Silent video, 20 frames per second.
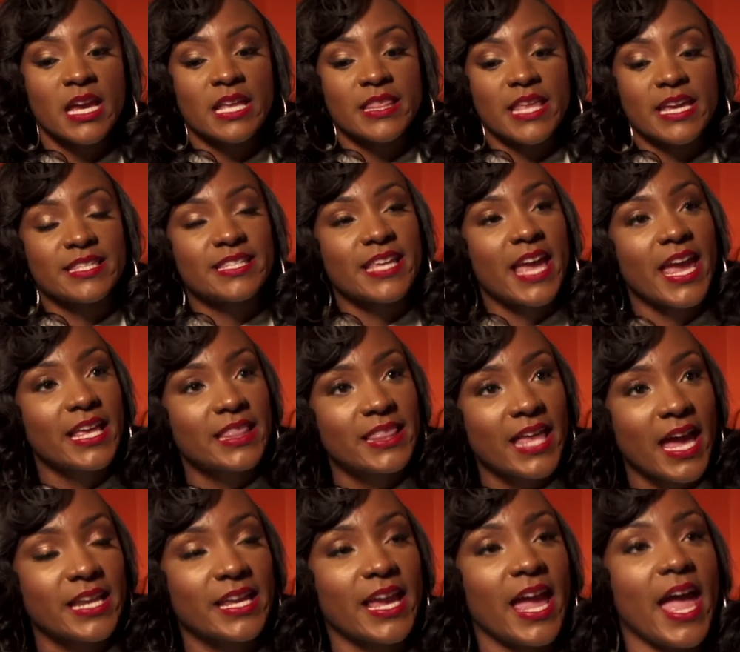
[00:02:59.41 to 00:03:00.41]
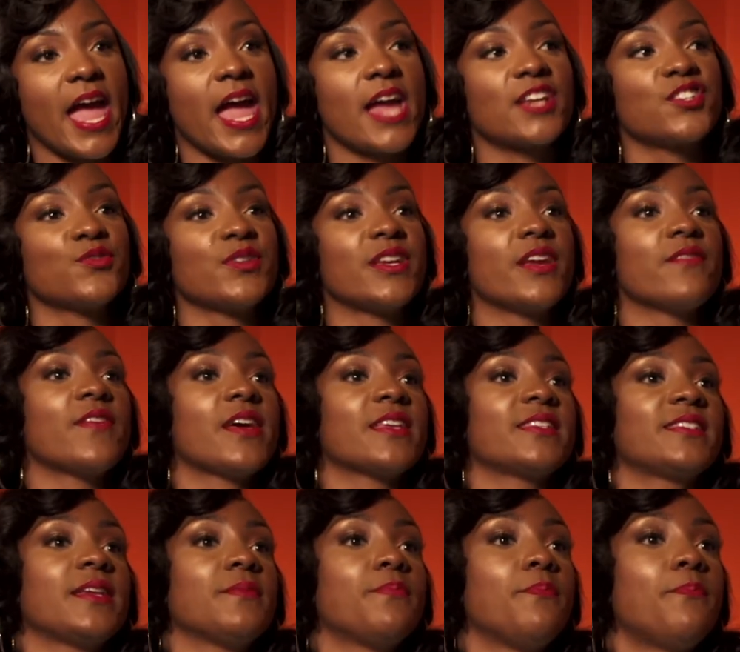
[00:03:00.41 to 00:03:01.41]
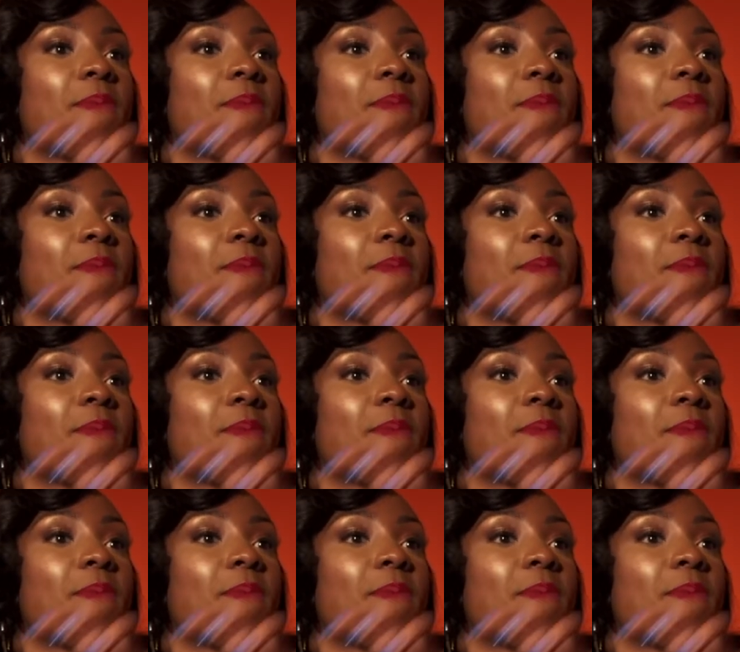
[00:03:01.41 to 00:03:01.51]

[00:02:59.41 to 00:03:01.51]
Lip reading: They take that cash, reinvest it